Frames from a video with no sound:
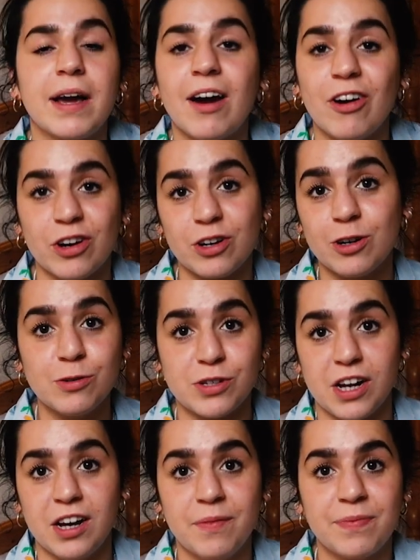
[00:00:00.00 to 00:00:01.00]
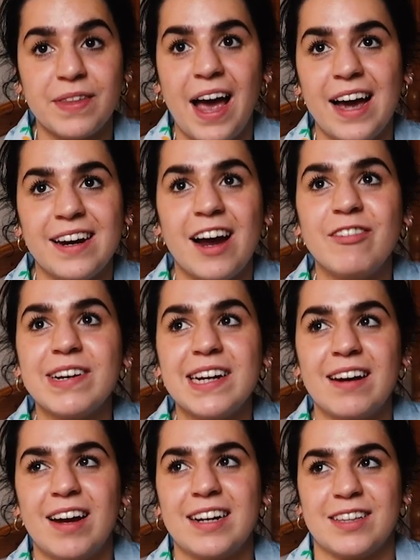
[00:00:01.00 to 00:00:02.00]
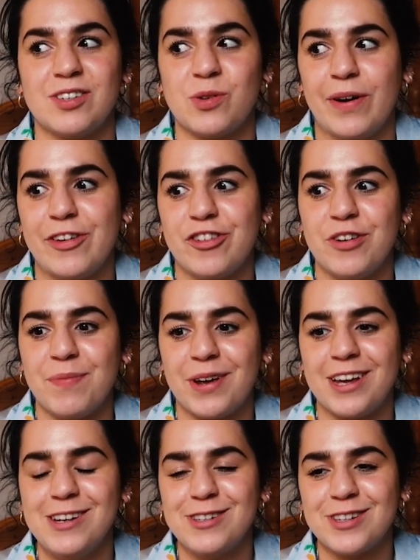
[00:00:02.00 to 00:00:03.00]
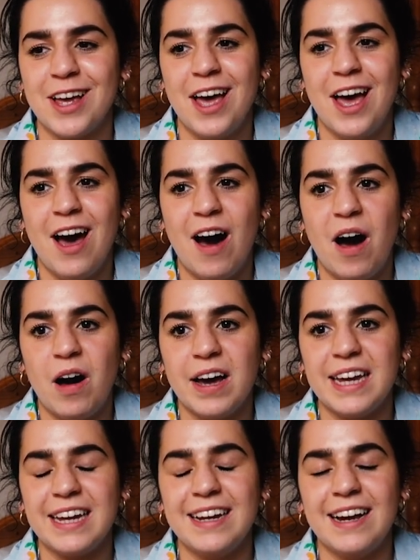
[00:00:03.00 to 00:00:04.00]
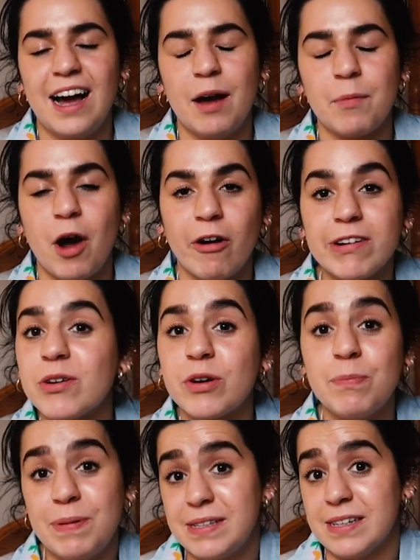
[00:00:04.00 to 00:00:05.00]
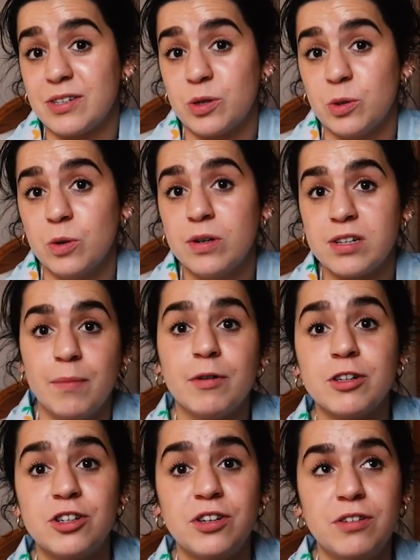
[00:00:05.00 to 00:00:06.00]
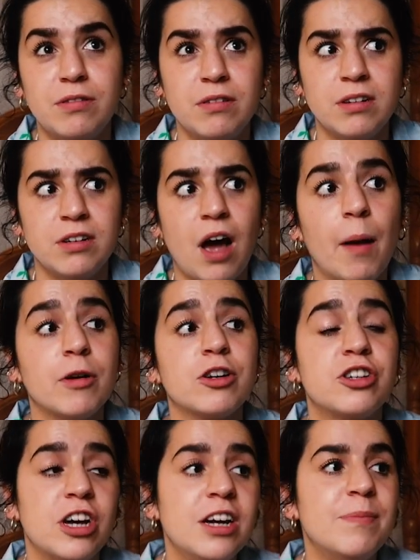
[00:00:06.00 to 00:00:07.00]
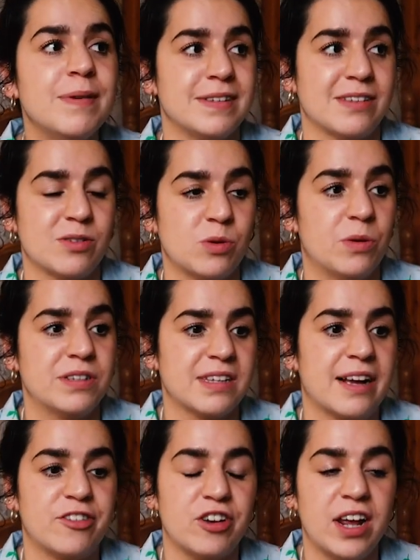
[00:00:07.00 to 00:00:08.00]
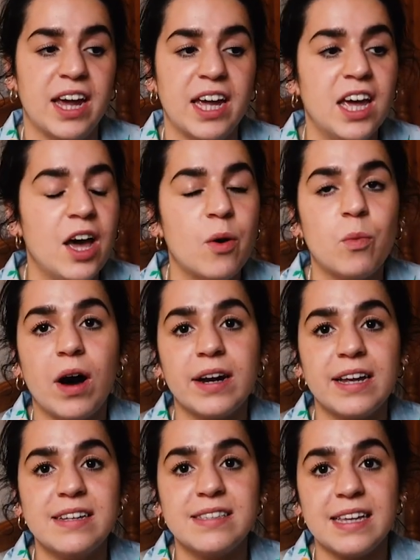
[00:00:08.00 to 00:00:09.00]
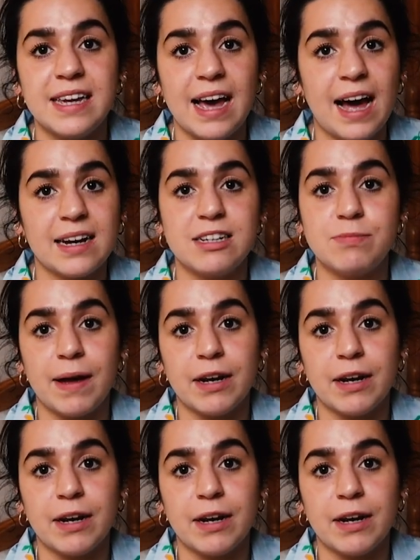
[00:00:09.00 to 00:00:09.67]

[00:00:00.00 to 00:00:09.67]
my current goals are, and I really like this question because I am currently on a business course. I'm on two business courses, actually. One is the Alice